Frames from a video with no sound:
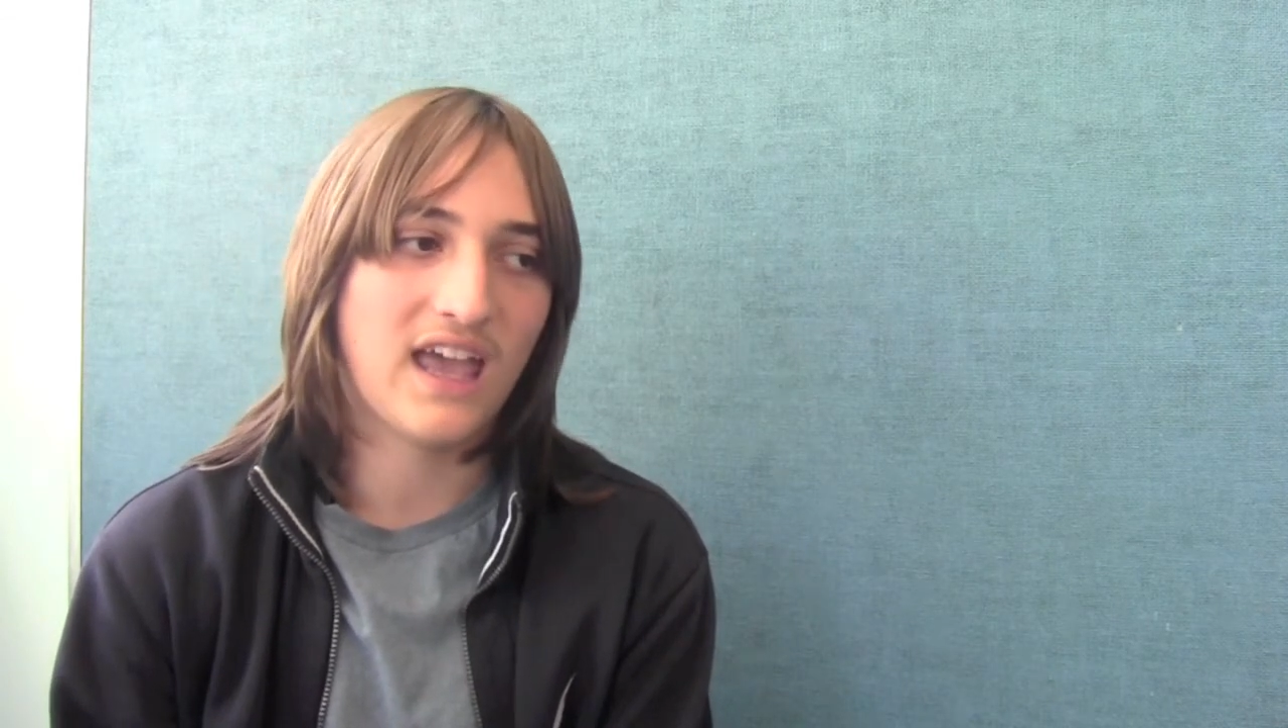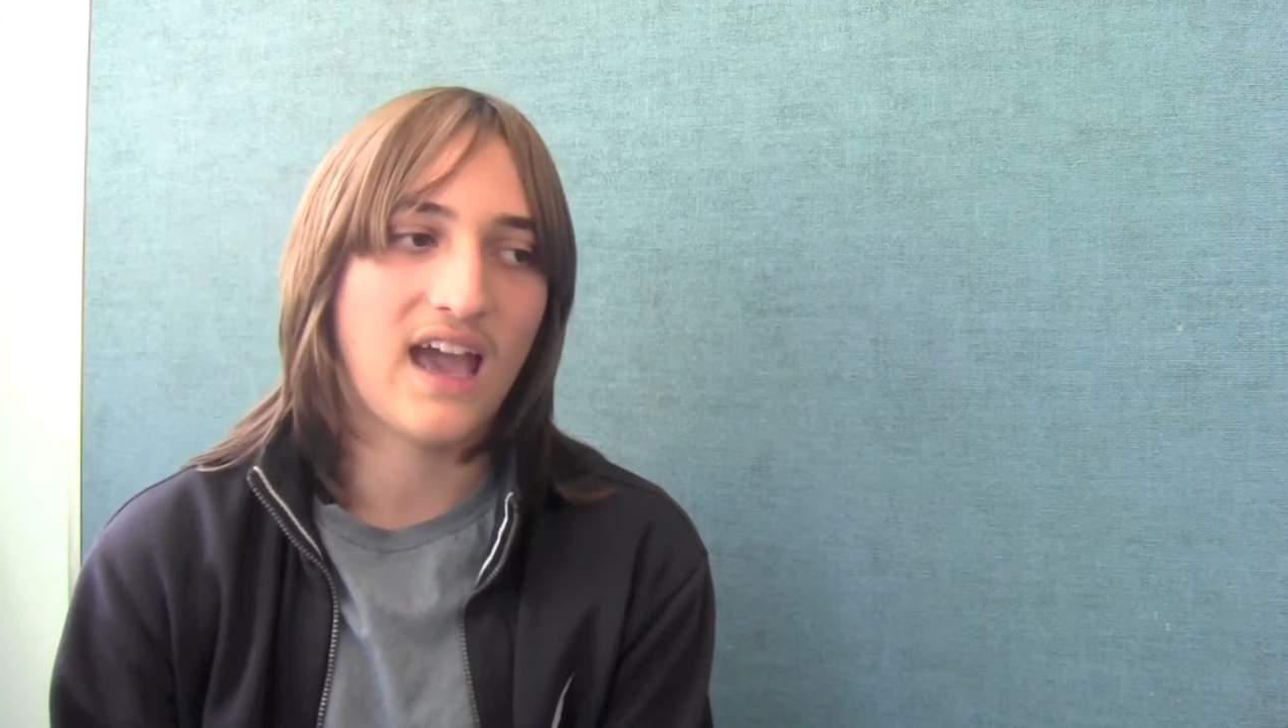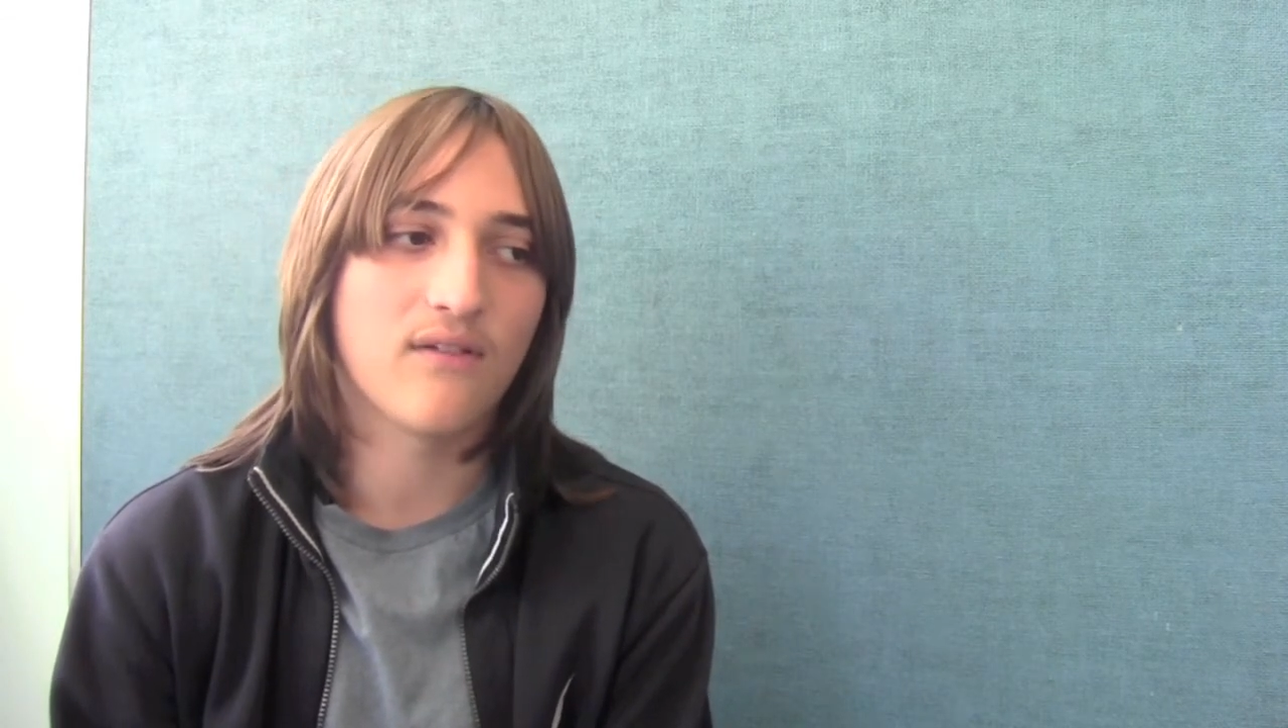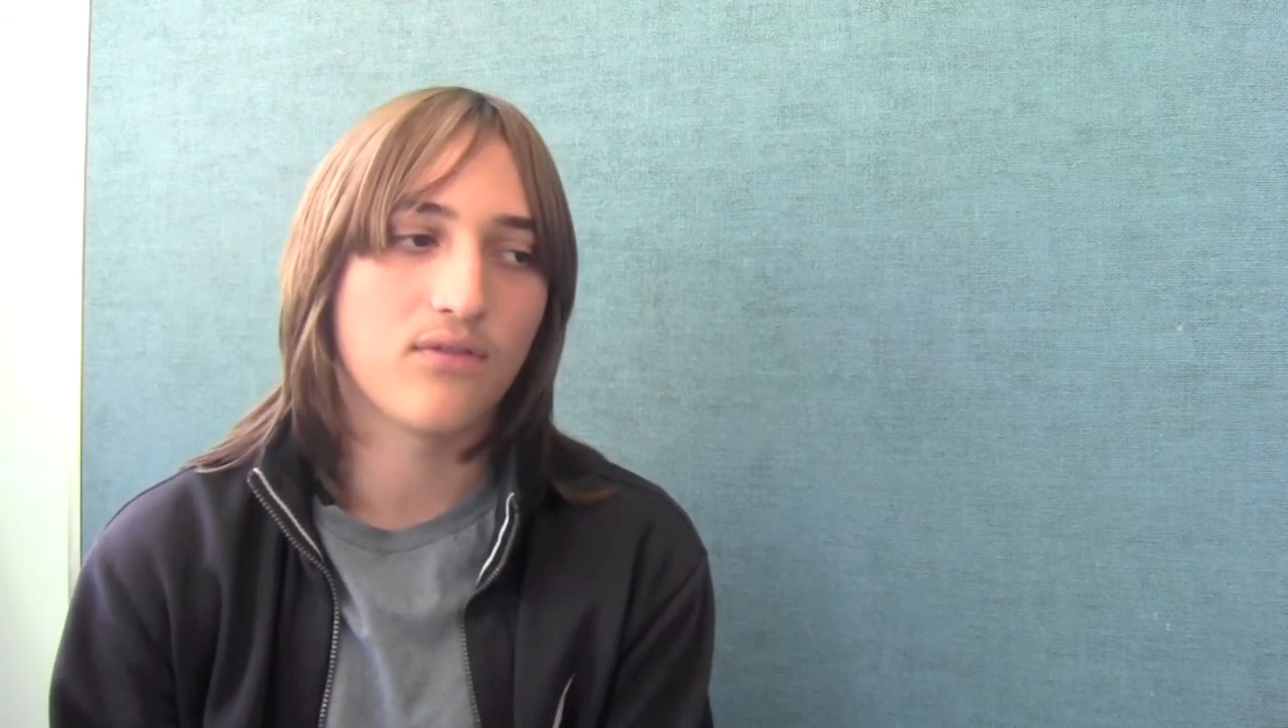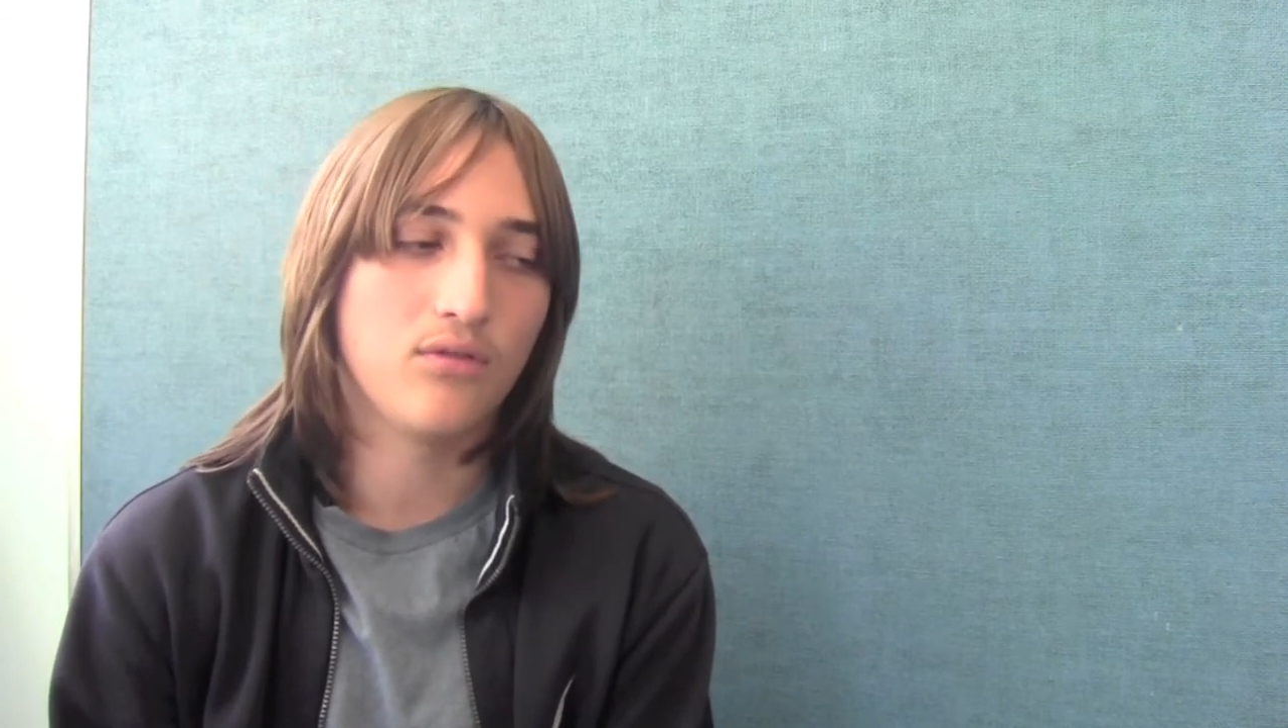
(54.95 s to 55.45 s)

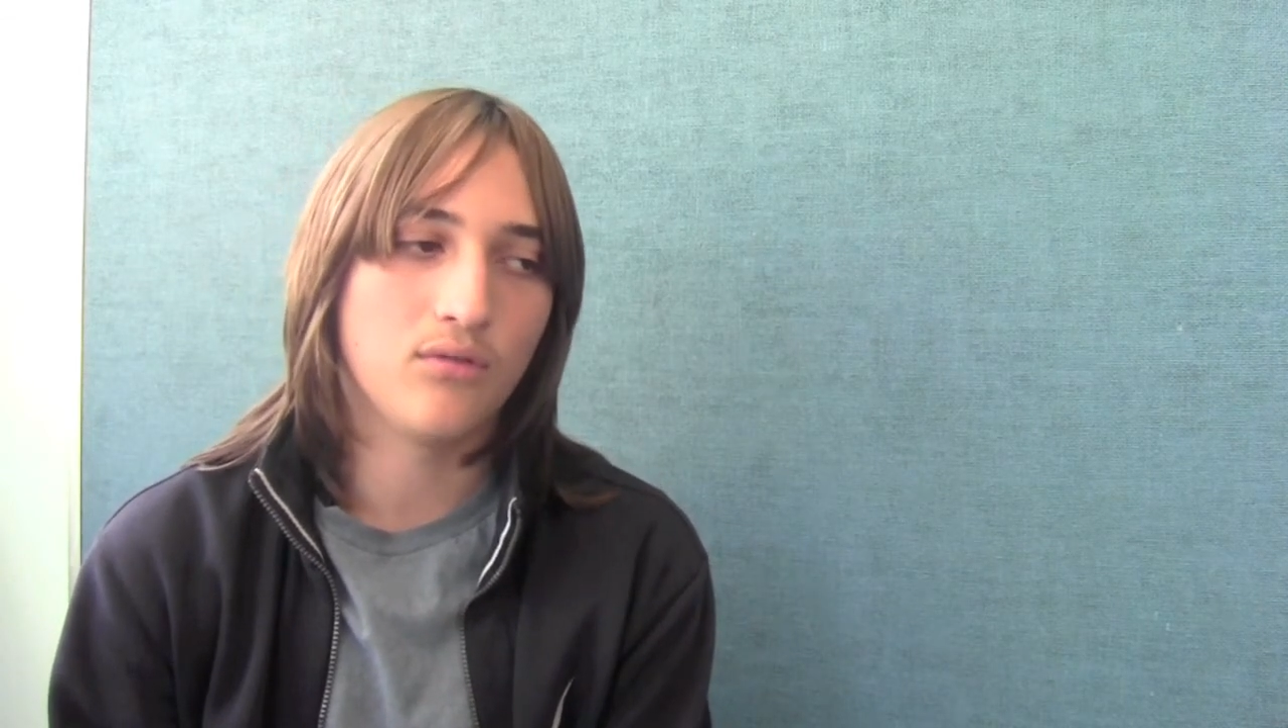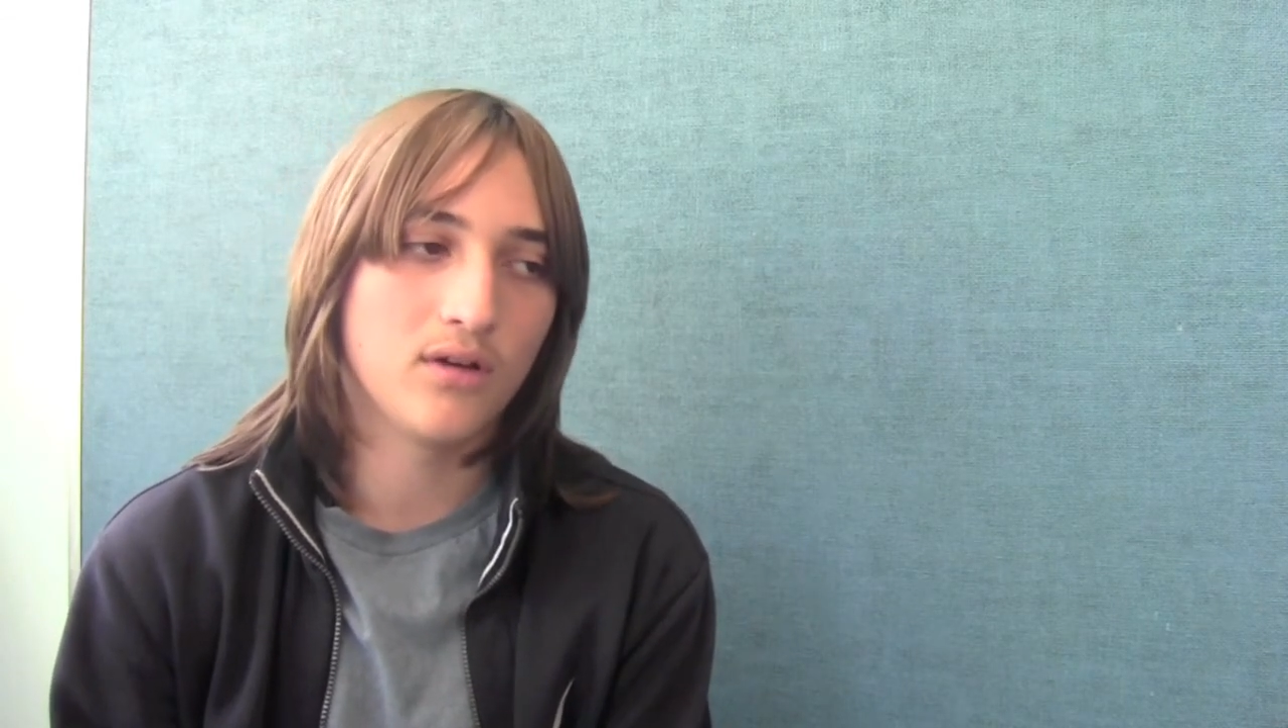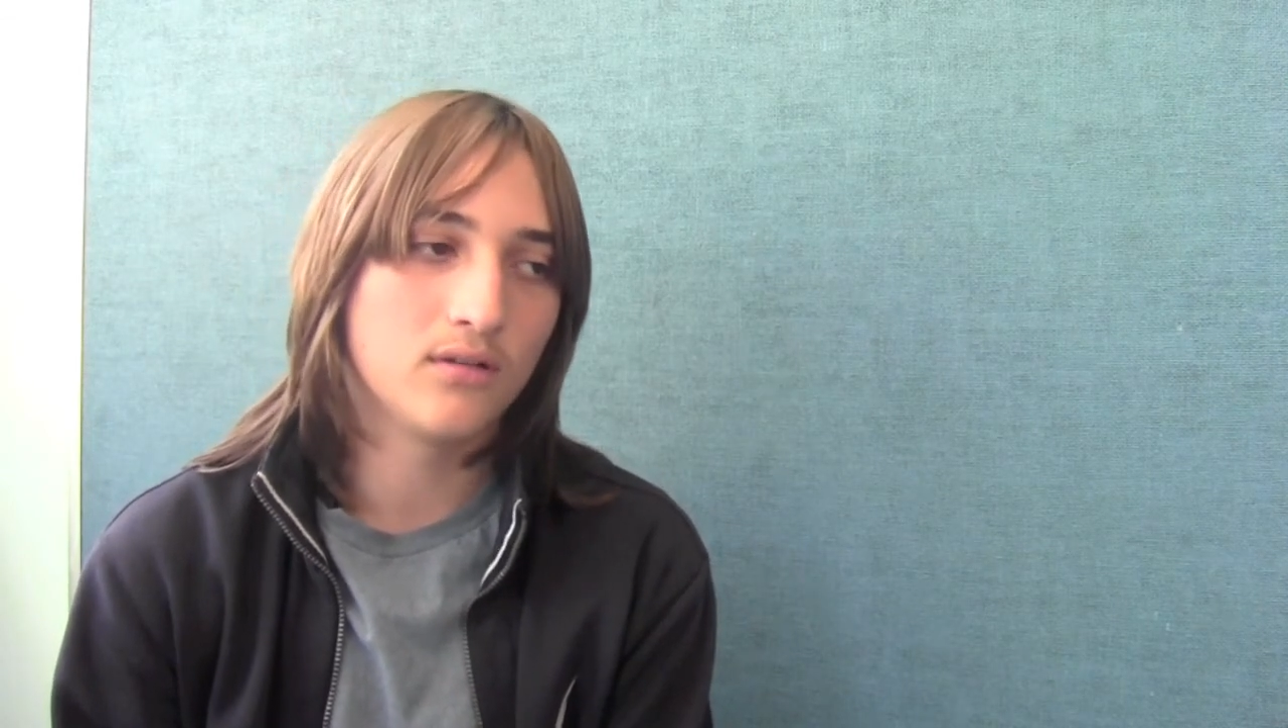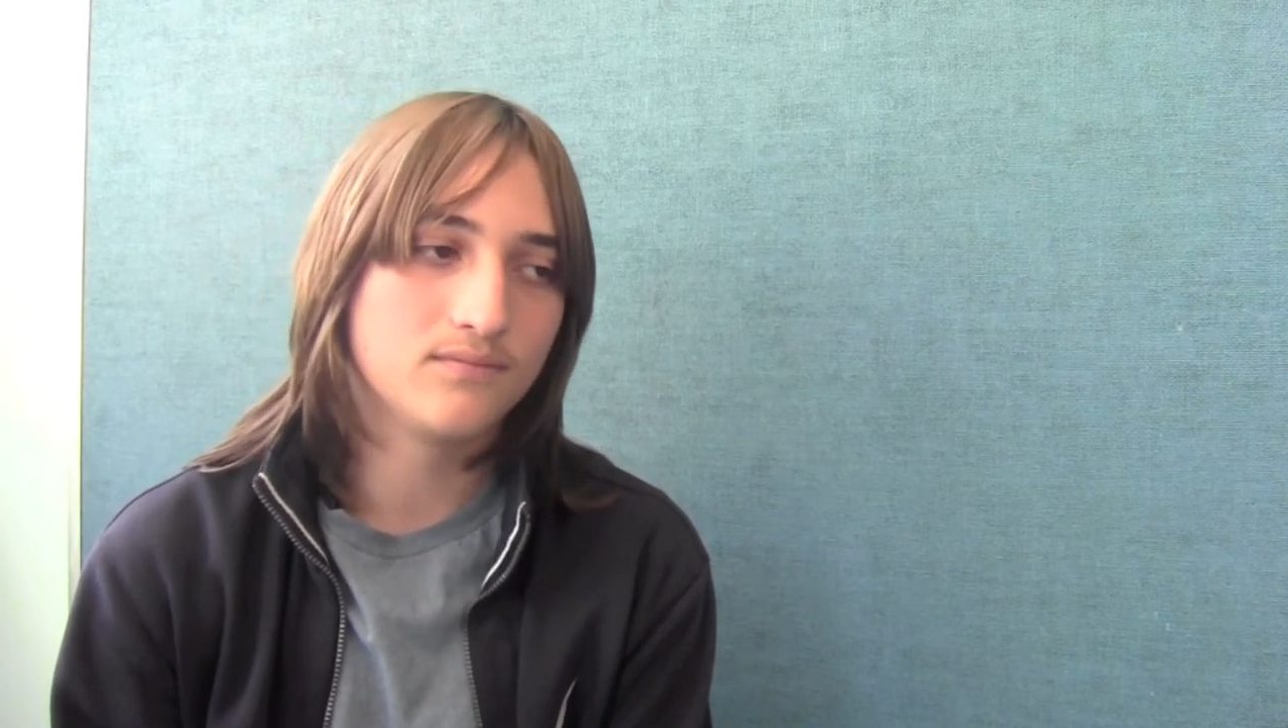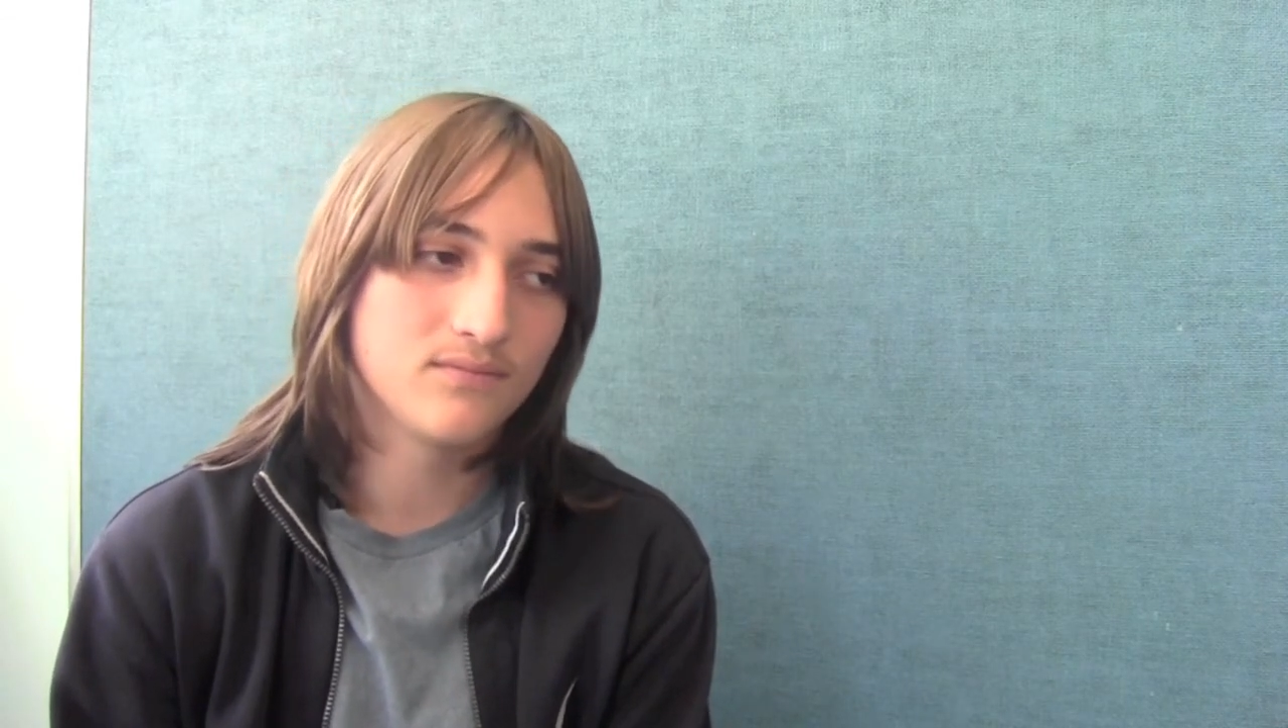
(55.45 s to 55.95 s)
have
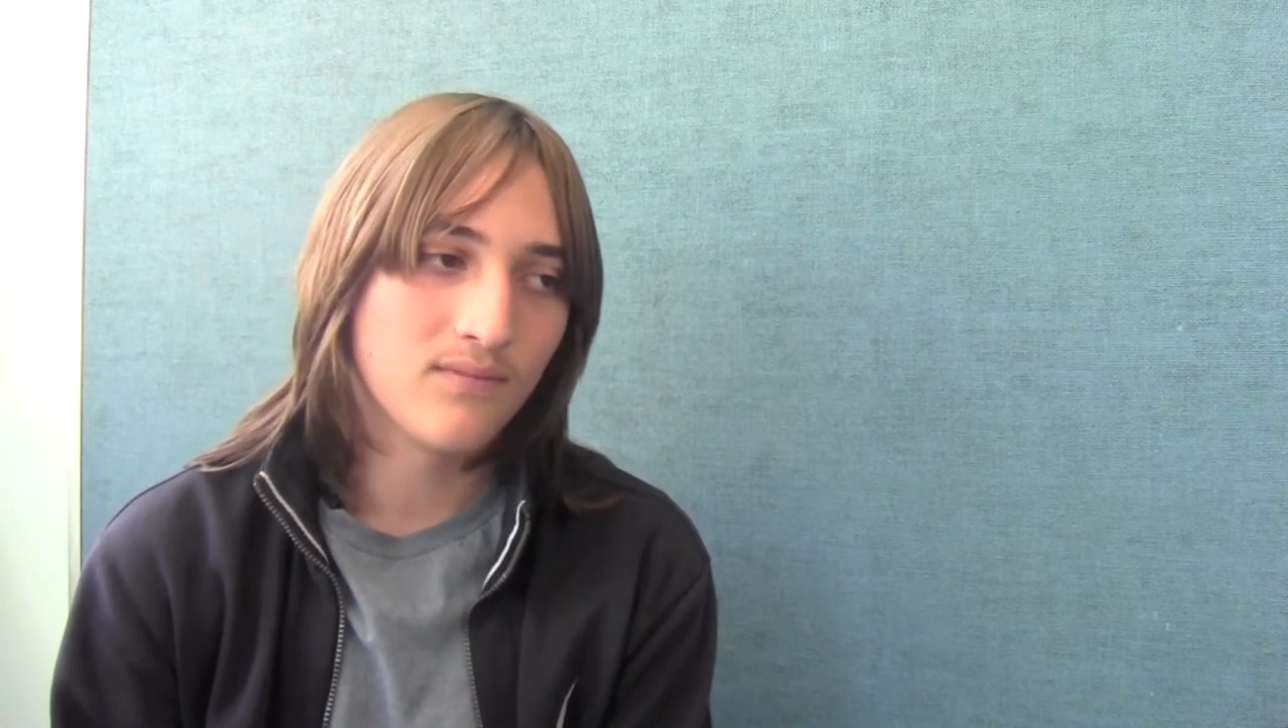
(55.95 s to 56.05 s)
to,